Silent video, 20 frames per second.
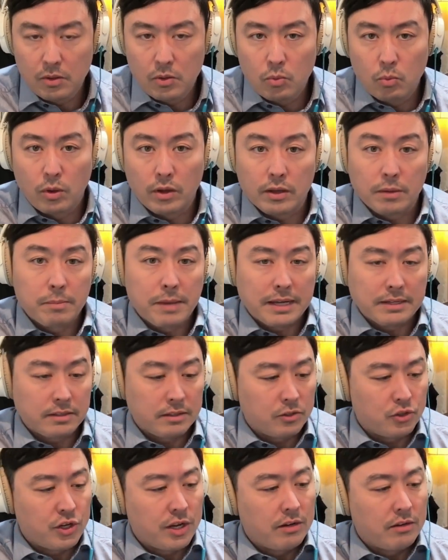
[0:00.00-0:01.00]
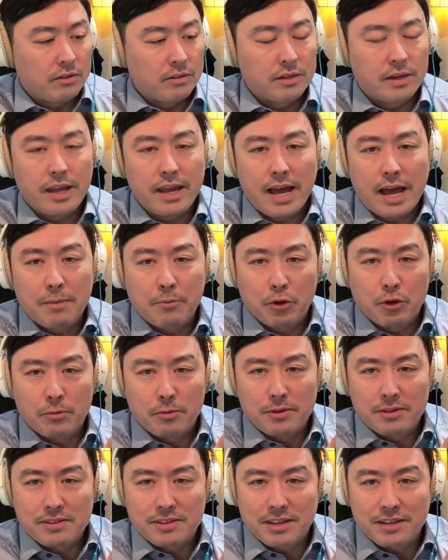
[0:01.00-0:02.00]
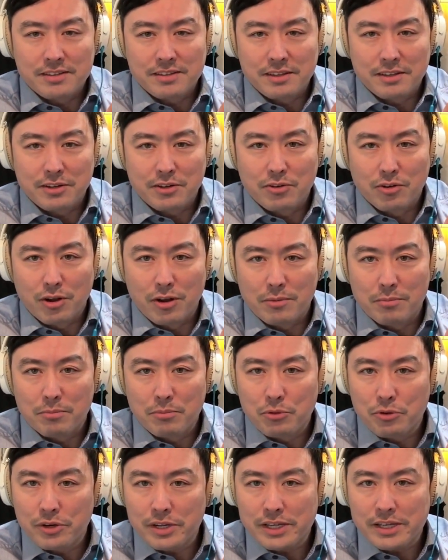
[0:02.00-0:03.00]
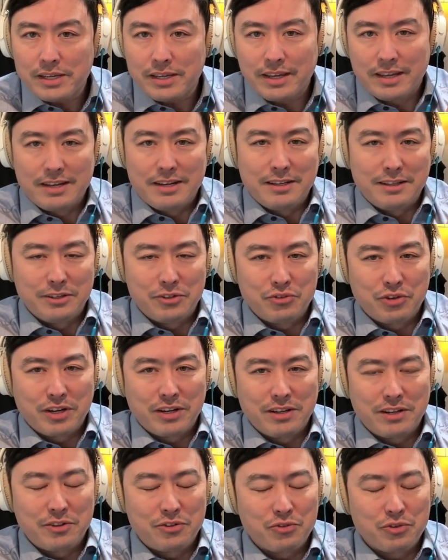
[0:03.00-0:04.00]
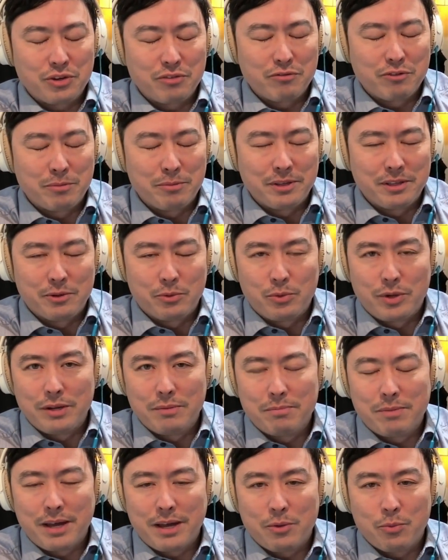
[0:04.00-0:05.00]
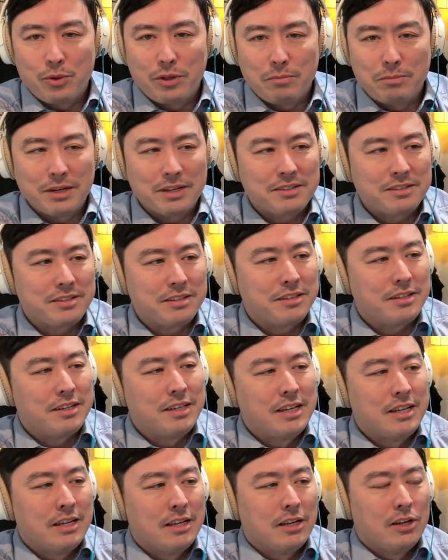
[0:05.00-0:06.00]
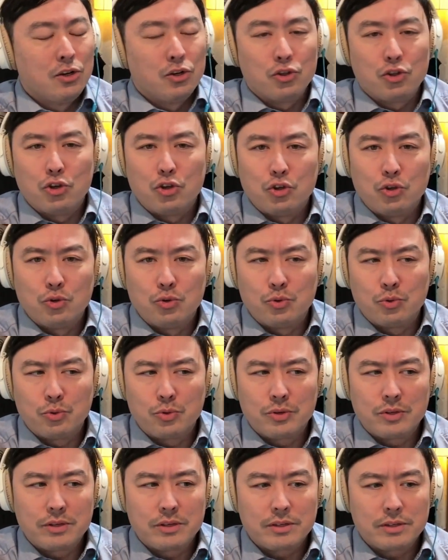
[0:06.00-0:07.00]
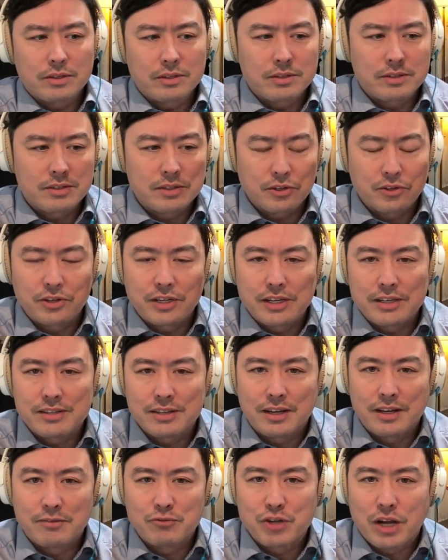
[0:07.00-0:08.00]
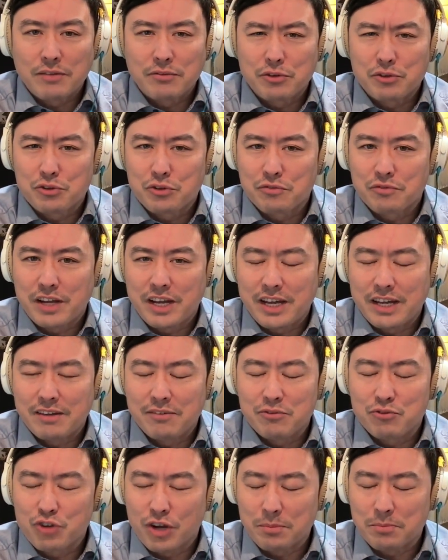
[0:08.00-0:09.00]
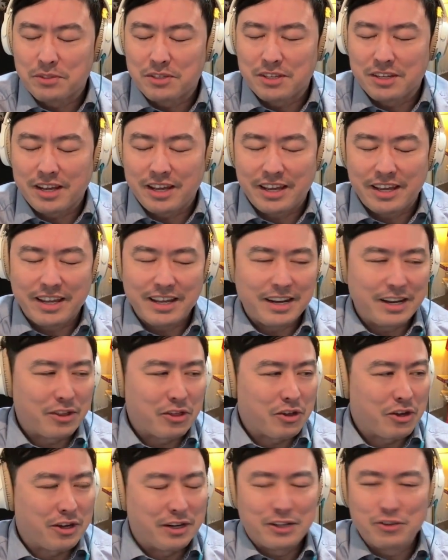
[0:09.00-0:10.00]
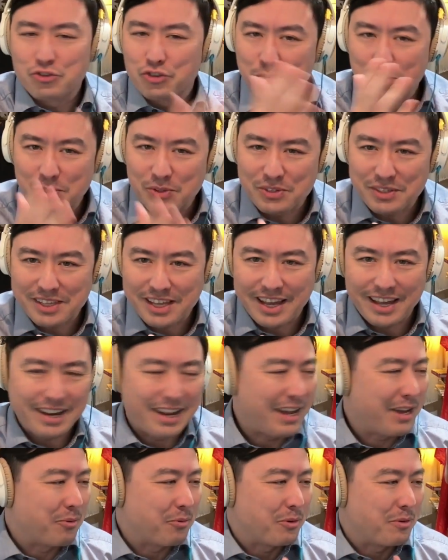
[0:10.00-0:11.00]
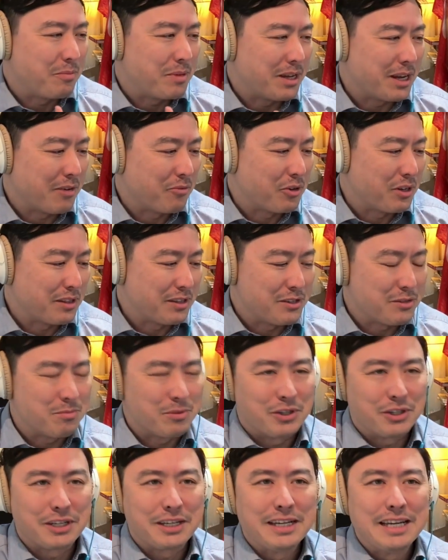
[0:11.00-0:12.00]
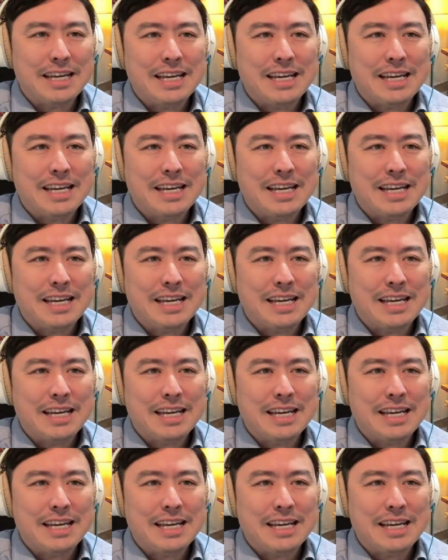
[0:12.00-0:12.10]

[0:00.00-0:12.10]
Welcome back to the channel. Today I'm going to be discussing Grand Prix, an illustrated history of Formula One by Will Buxton. The new series of Drive to Survive drops today, and I thought in tribute to that I would be covering this book.